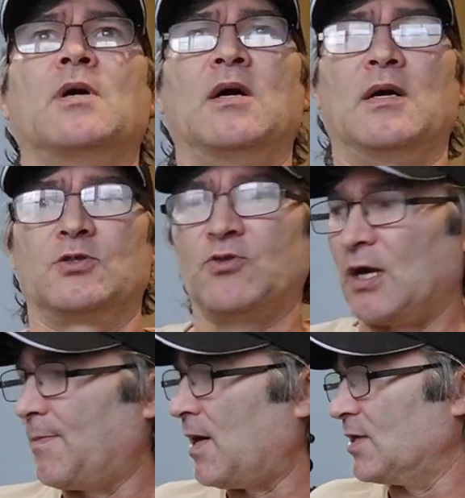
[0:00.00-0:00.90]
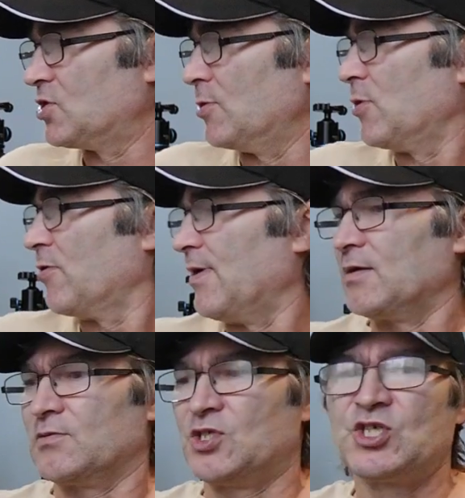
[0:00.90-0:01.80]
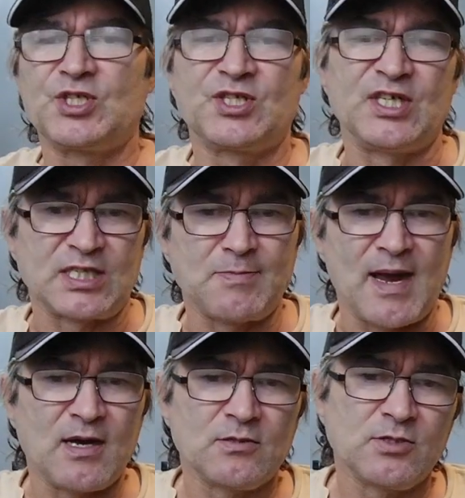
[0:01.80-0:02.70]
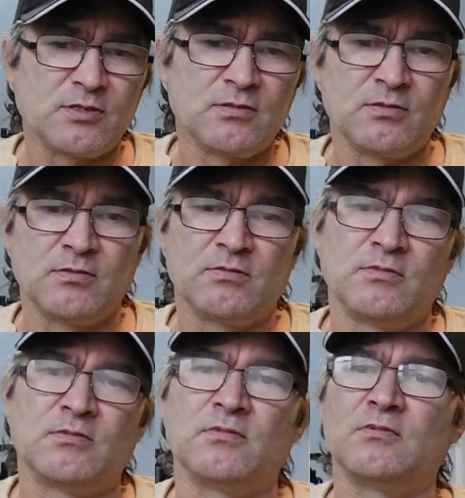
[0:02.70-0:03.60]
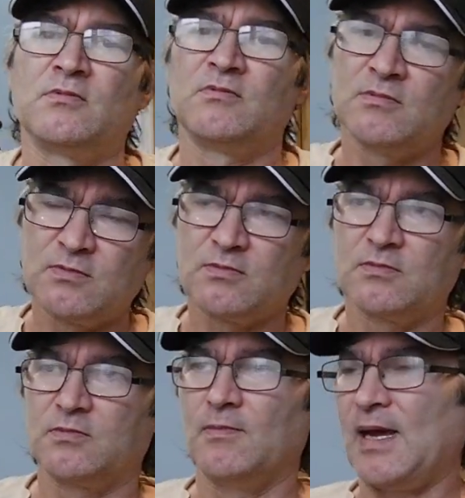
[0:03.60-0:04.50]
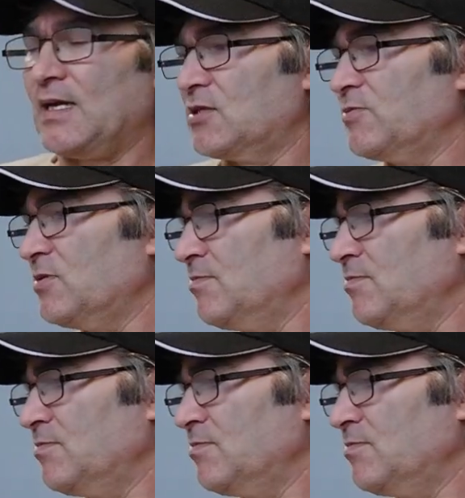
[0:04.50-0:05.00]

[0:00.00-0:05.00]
tripod, somewhere around 6 pounds maximum.